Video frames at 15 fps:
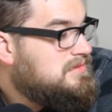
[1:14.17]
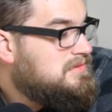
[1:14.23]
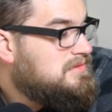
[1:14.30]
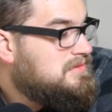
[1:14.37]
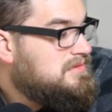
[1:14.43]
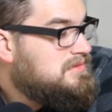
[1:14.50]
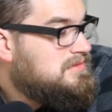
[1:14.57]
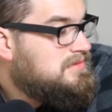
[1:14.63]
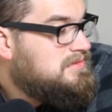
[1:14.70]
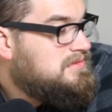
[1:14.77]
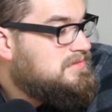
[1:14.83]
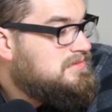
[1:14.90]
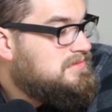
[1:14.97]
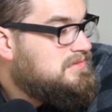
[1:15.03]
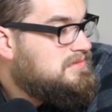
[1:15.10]

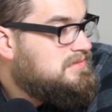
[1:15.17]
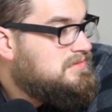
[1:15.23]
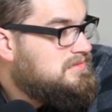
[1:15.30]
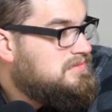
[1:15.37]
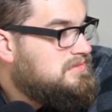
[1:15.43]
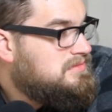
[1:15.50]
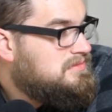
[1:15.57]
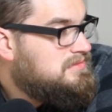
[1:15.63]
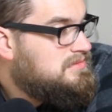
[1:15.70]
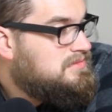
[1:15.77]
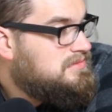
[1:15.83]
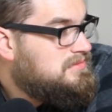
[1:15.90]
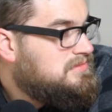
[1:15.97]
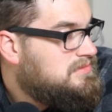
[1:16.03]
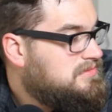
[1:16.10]

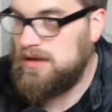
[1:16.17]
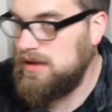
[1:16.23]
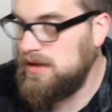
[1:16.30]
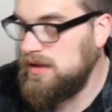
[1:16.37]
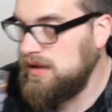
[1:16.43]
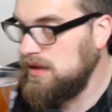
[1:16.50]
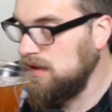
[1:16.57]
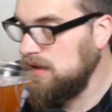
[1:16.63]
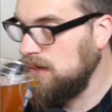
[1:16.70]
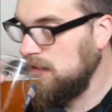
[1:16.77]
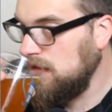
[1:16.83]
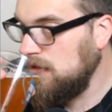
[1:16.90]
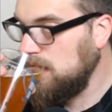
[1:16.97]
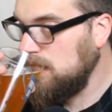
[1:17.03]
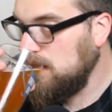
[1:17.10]

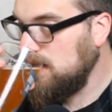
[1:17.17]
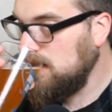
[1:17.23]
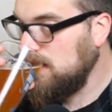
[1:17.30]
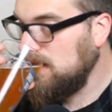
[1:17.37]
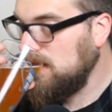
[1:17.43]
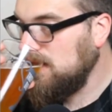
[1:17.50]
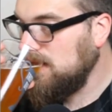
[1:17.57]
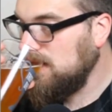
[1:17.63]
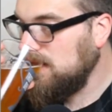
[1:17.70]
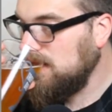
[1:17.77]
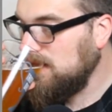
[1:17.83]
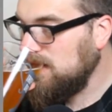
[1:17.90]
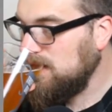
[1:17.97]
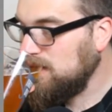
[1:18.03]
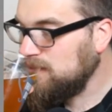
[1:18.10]

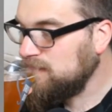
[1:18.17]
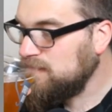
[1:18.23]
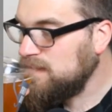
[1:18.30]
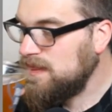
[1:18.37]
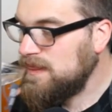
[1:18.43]
[no speech]